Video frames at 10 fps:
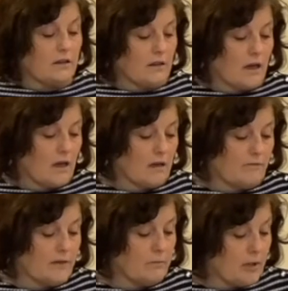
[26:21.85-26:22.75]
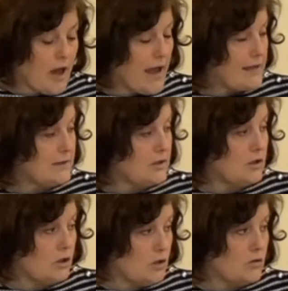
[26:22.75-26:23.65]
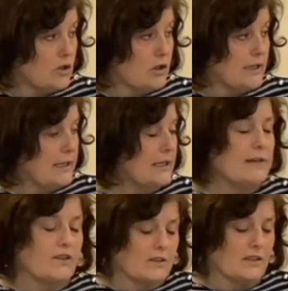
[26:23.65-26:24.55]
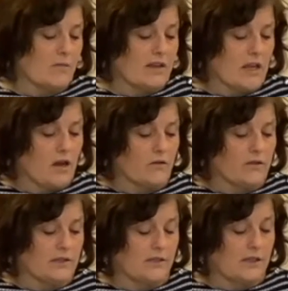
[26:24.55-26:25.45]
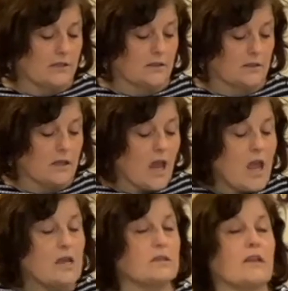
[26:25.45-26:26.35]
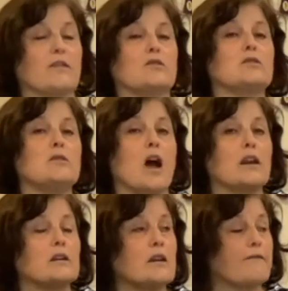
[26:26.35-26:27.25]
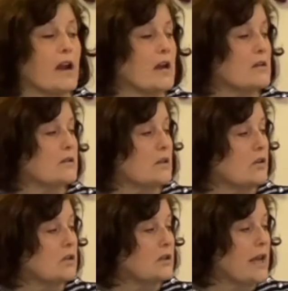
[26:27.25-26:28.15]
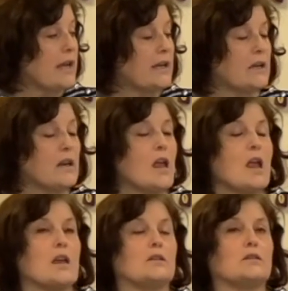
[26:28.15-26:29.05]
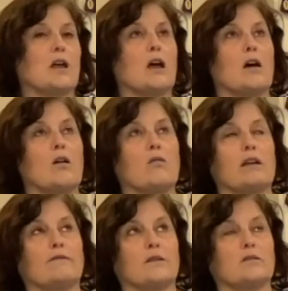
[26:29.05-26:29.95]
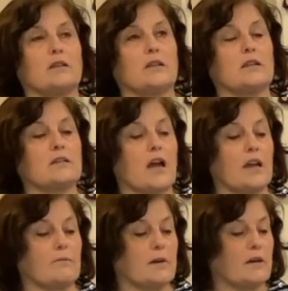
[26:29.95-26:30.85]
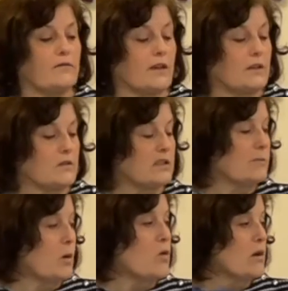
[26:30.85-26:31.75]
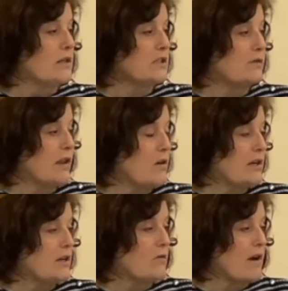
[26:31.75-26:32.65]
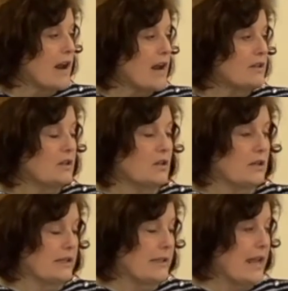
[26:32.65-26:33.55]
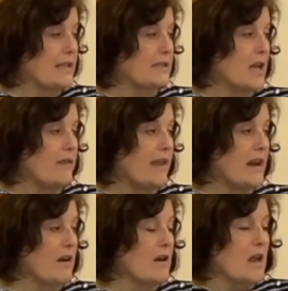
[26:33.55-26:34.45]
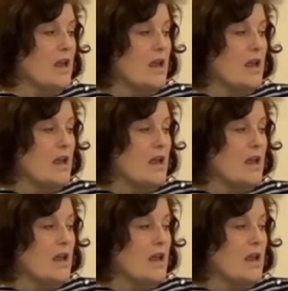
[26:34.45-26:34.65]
the blights usually, and even some of the other diseases, is that there's not enough air circulating. So if there's any type of a little spore that's floating around, you know, and it lands on there,